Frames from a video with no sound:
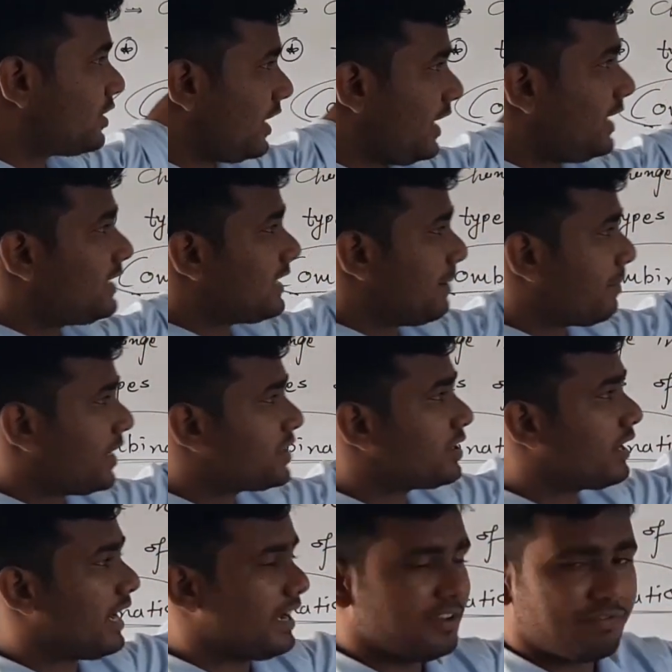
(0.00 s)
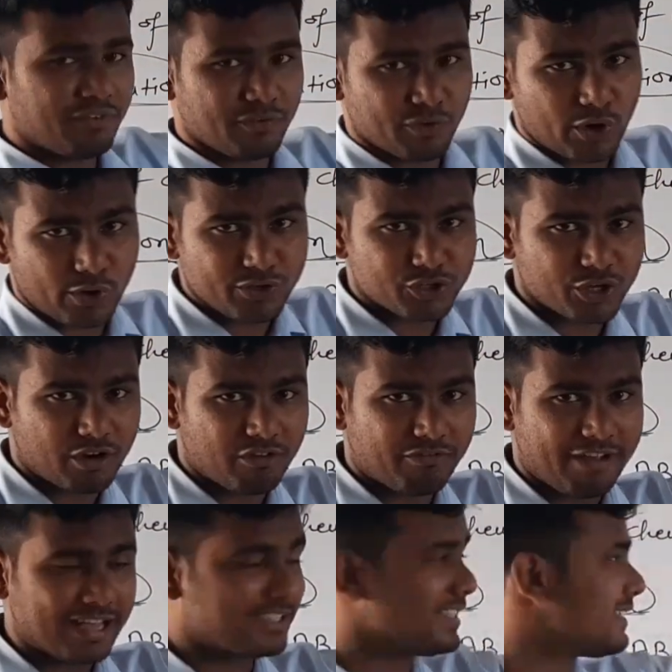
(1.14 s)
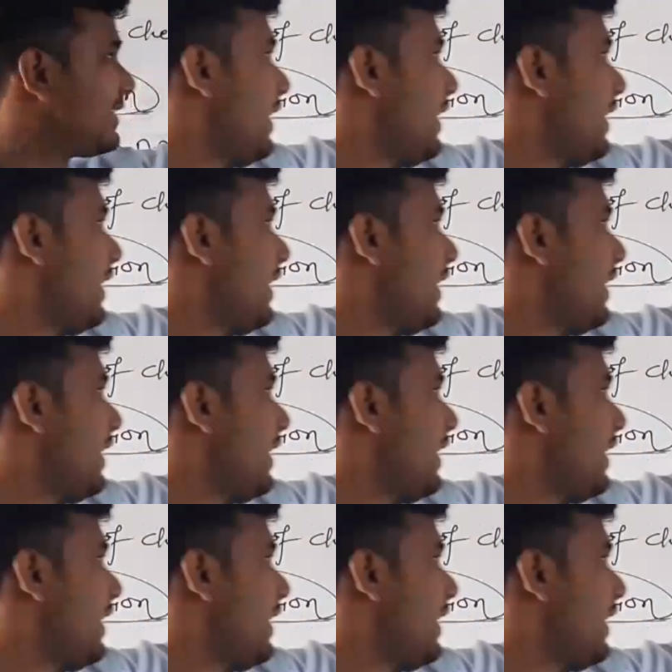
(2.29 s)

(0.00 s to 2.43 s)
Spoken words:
state, temperature and evolution of gas is